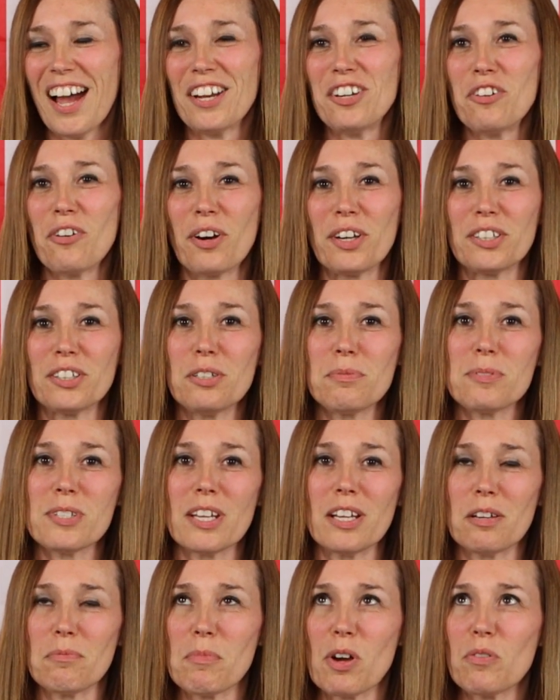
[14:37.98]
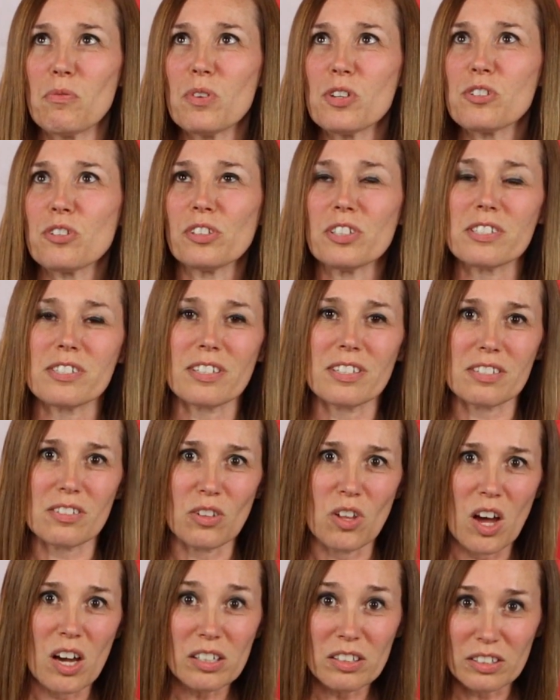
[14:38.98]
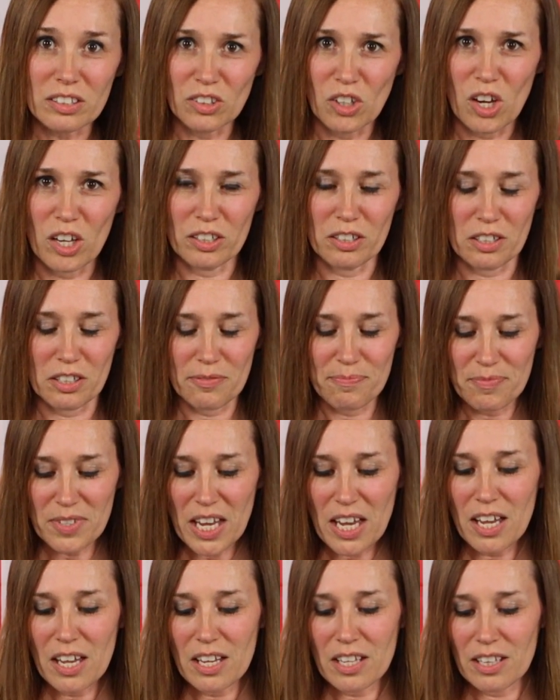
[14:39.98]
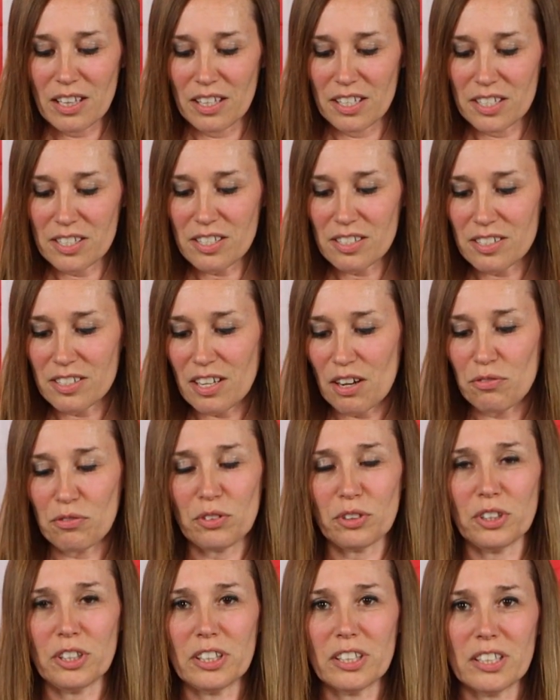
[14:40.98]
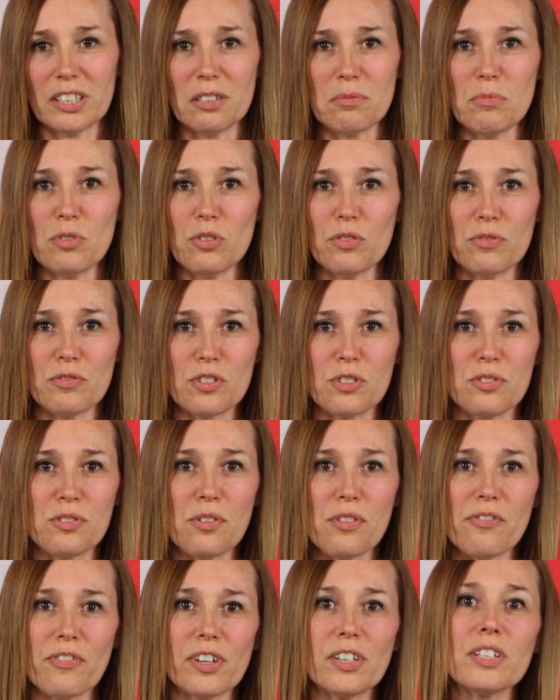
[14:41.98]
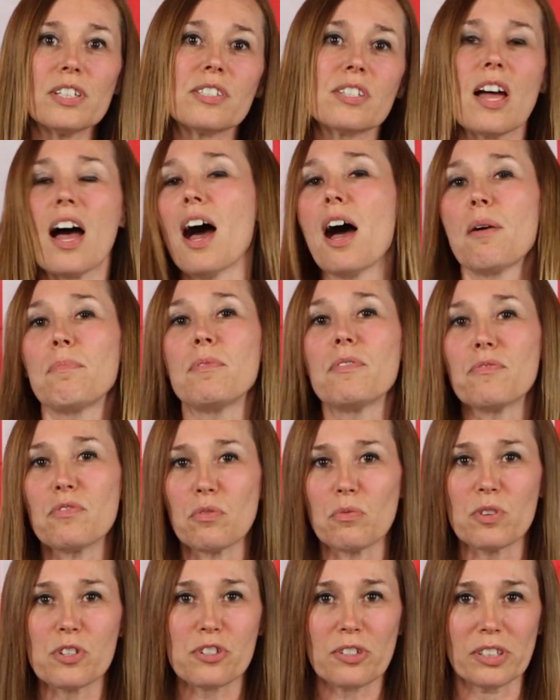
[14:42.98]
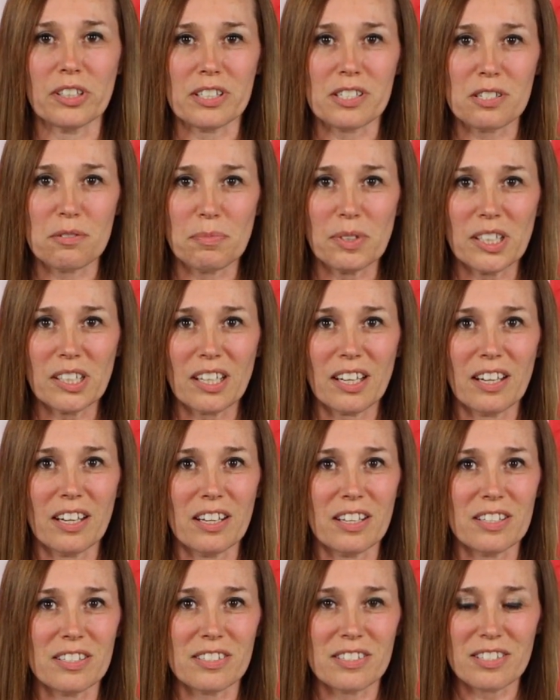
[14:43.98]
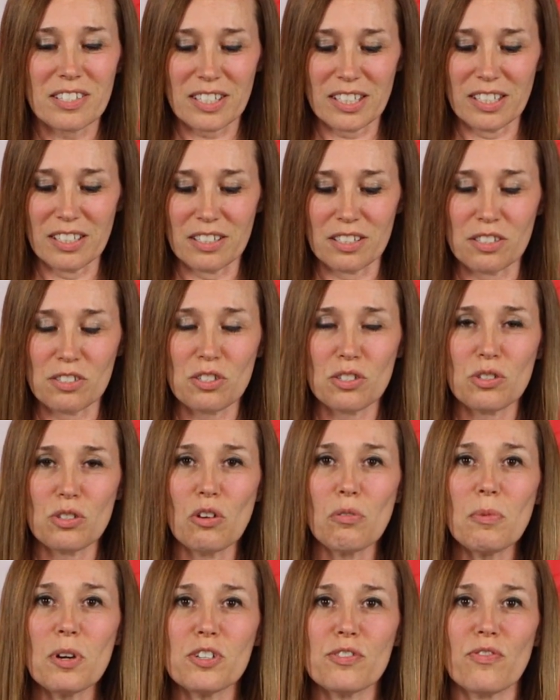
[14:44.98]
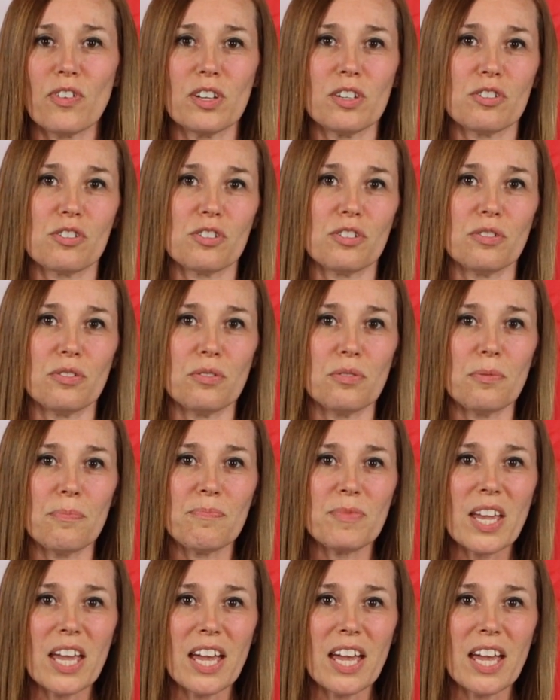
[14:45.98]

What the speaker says: know I keep saying my wish list gets longer and longer. This is definitely getting moved to the very top of the wish list because it is so much fun to shoot.